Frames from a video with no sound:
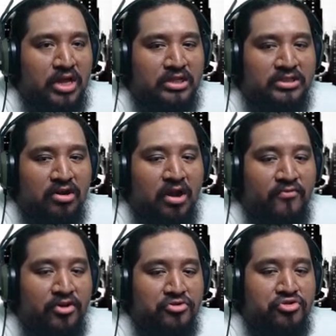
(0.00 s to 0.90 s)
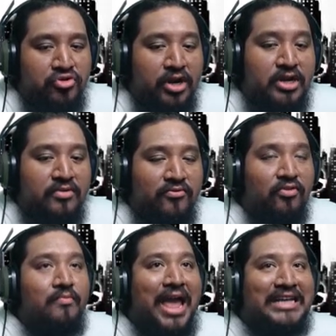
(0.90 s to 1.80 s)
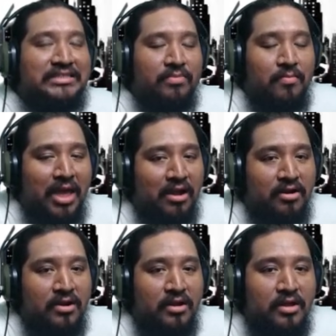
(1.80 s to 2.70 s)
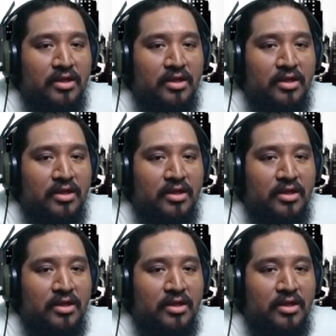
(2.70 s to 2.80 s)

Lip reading: you're going to start off your trick for maximum air,